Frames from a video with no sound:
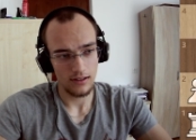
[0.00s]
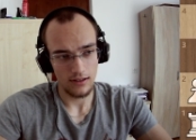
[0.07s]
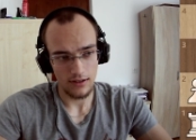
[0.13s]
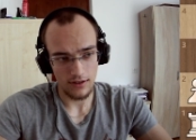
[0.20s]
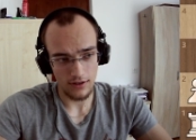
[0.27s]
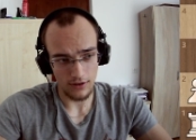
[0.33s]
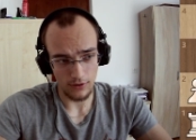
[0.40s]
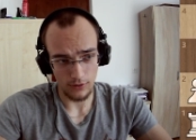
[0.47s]

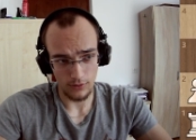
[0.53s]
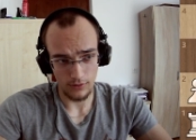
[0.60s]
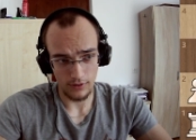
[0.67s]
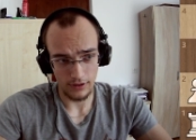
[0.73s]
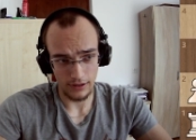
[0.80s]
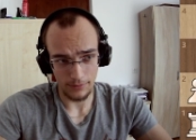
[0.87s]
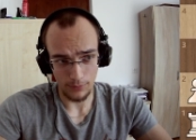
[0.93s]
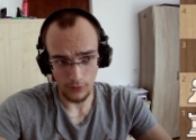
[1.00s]
so
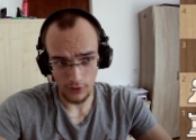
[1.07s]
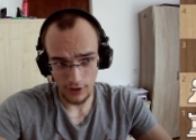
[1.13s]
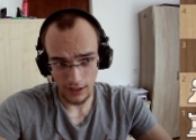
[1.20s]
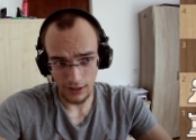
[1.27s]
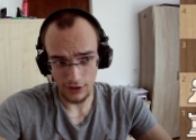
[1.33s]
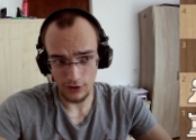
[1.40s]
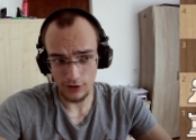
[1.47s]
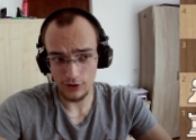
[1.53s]
the pawn
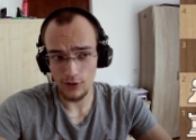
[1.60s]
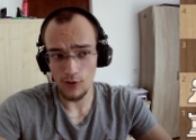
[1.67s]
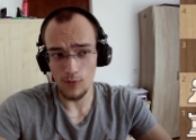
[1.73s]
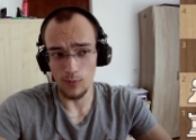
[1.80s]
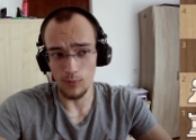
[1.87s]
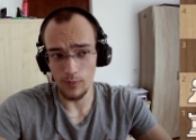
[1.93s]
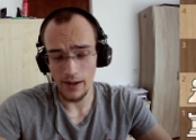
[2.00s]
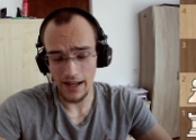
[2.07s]
cannot go
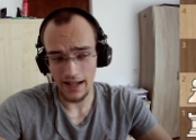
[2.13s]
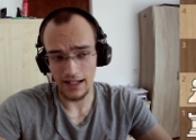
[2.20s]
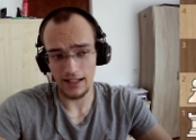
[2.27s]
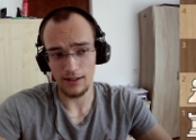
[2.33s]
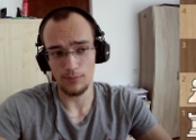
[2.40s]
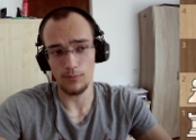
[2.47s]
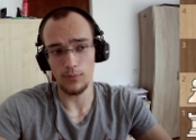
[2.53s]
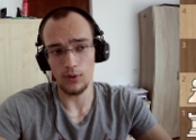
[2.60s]
back
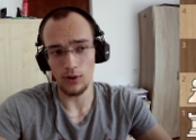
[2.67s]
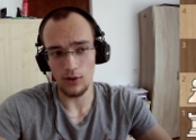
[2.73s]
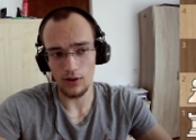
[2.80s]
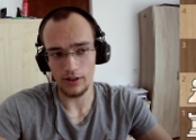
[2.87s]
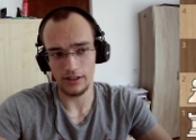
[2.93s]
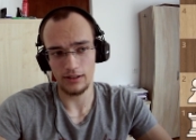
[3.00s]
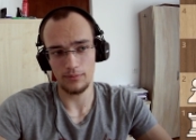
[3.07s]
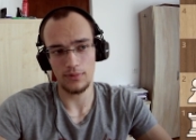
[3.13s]
and
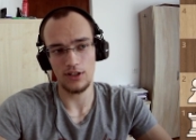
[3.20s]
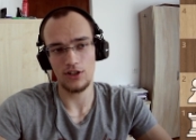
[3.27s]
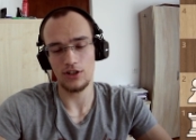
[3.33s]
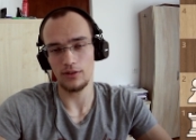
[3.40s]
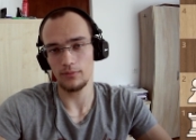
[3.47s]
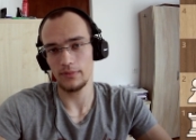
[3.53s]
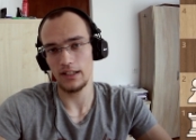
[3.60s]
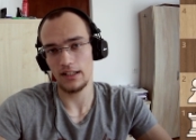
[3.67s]
block the
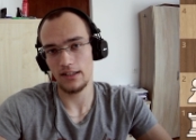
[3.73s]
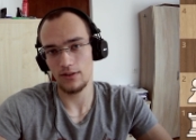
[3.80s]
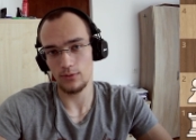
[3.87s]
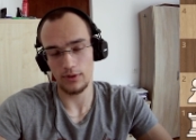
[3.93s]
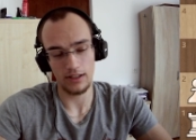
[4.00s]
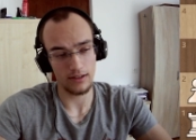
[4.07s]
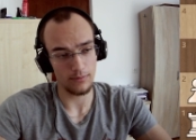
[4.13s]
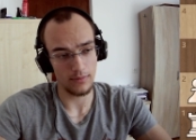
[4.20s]
bishop. That's
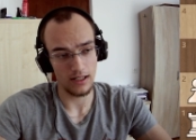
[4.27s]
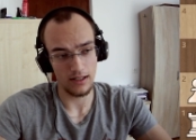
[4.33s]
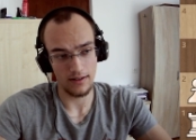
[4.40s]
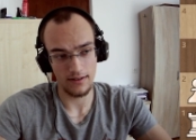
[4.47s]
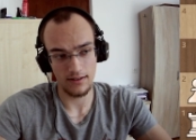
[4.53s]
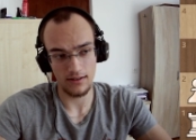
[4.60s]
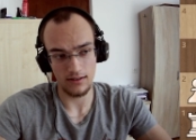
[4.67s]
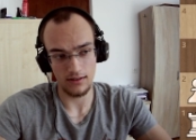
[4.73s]
what
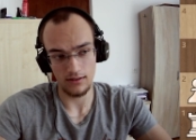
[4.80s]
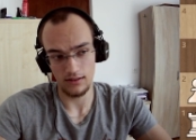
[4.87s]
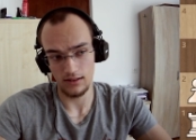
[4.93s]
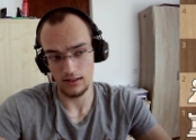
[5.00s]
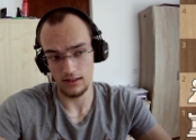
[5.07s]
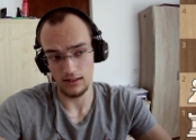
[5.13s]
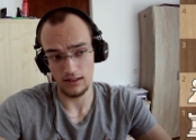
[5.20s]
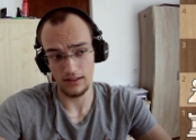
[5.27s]
makes
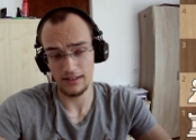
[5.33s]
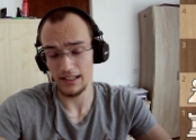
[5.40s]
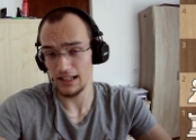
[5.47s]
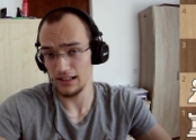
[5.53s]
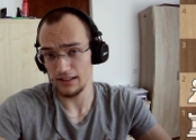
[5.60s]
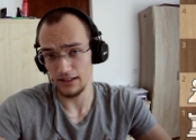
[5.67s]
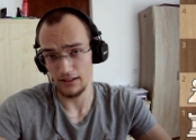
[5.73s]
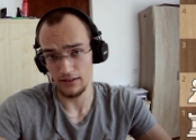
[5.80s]
the
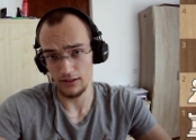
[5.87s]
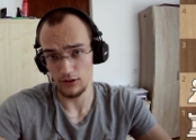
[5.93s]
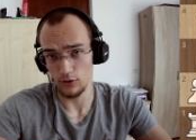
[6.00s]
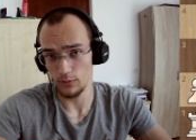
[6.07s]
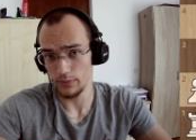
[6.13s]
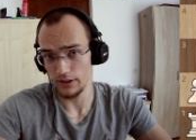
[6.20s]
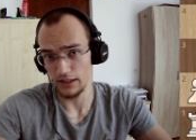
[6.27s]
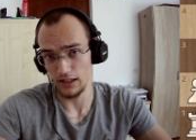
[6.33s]
Italian
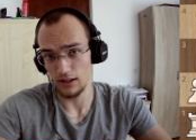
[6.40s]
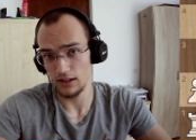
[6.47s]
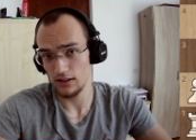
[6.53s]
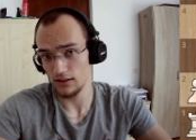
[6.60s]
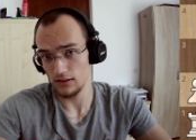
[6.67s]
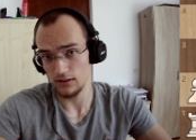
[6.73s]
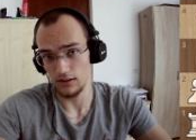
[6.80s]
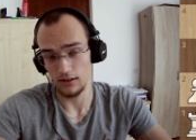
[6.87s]
opening
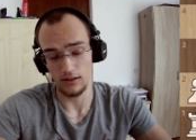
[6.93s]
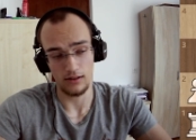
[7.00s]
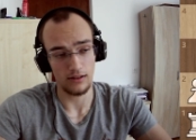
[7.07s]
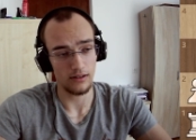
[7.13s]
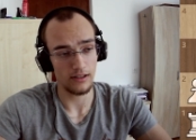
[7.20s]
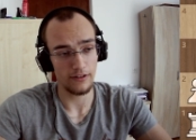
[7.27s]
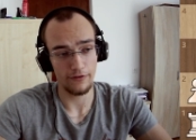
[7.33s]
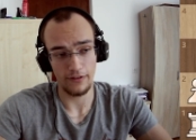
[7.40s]
uh,
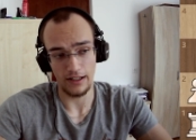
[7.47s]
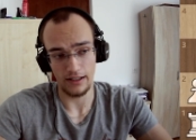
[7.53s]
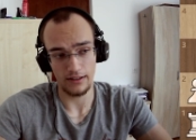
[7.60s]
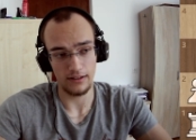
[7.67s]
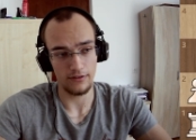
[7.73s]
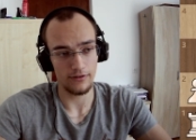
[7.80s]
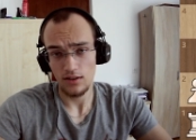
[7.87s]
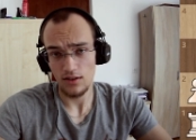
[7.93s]

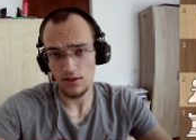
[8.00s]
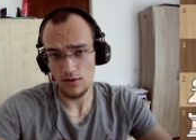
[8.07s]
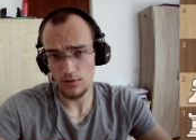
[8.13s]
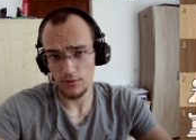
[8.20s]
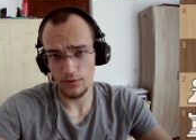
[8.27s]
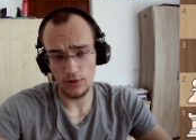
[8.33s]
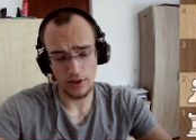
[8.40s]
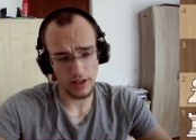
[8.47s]
effective. So
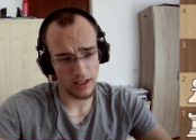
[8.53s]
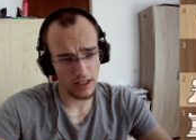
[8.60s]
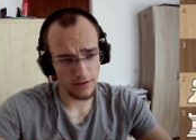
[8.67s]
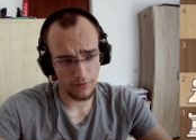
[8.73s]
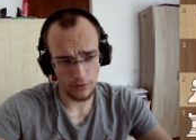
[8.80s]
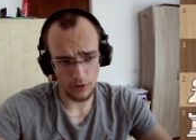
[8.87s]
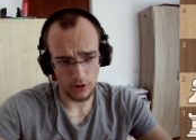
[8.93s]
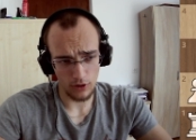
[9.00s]
for e
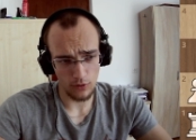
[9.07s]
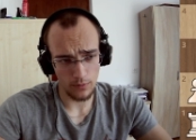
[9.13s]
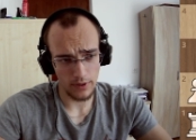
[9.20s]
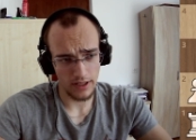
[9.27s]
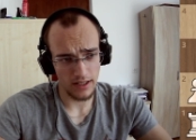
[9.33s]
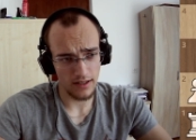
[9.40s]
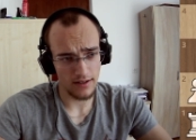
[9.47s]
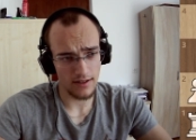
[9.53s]
four
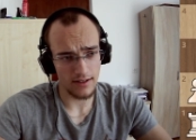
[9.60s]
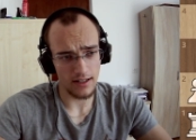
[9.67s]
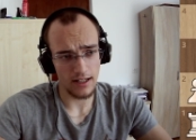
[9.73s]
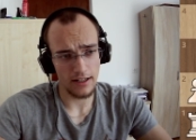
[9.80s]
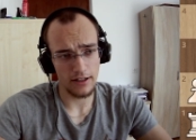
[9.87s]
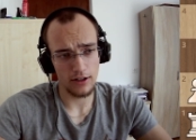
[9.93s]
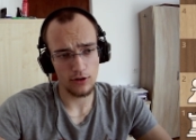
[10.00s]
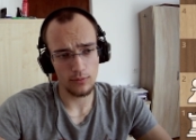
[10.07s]
openings,
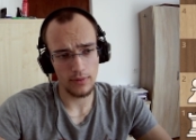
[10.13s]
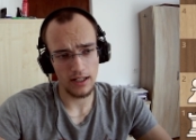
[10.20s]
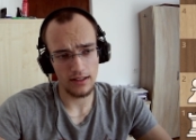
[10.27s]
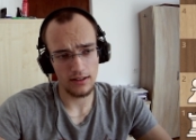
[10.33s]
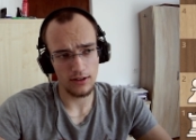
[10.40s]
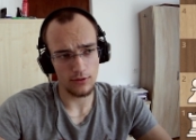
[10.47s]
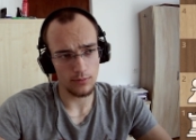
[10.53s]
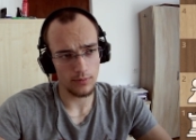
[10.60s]
I
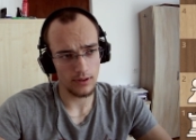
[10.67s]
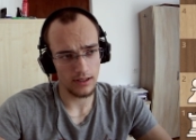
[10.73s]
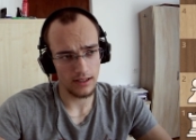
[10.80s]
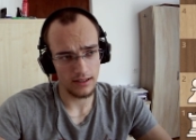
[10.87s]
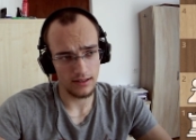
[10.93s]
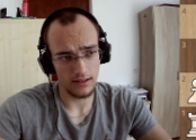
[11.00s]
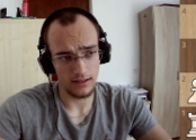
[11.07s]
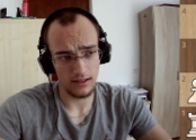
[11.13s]
recommend you
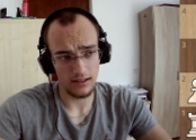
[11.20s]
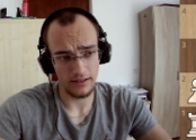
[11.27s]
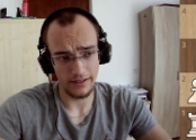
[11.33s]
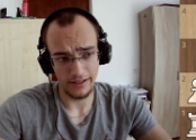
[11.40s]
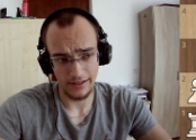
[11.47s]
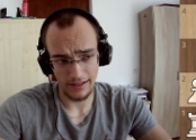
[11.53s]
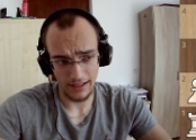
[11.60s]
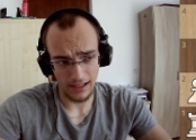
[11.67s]
play the
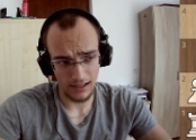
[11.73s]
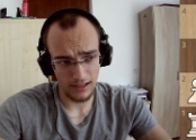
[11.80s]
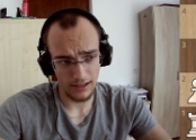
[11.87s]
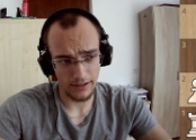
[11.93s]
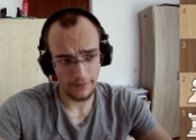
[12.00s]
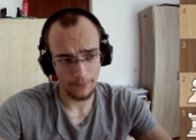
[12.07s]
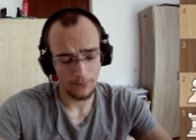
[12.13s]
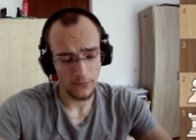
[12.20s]

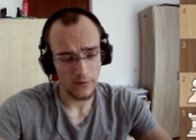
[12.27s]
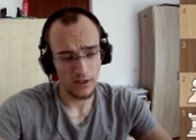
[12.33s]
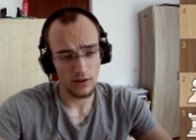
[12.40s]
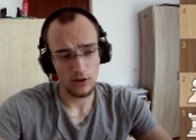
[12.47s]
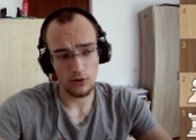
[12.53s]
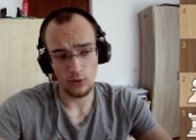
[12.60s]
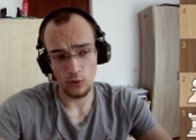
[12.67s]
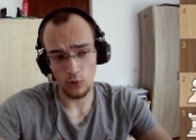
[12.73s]
Italian
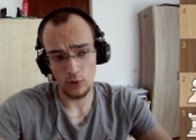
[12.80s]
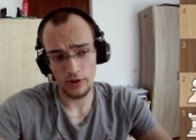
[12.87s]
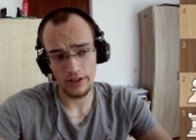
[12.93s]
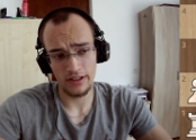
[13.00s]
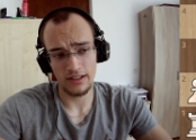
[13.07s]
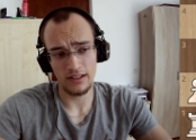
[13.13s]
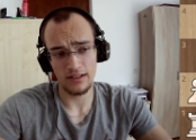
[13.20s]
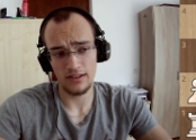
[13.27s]
or
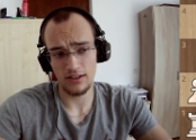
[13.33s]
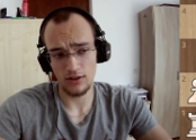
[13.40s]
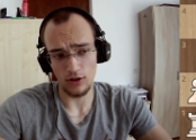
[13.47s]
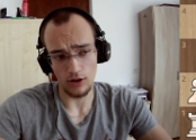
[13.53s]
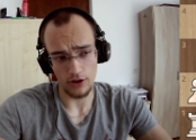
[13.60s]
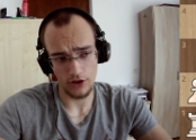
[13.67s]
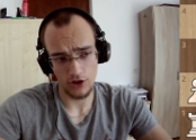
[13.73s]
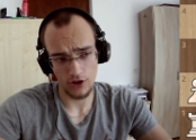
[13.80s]
the
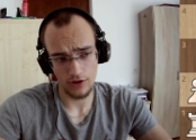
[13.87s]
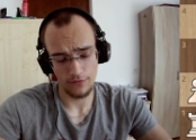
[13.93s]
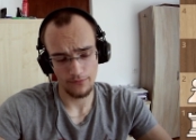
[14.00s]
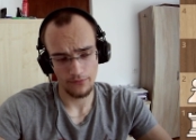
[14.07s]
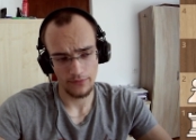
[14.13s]
Scotch.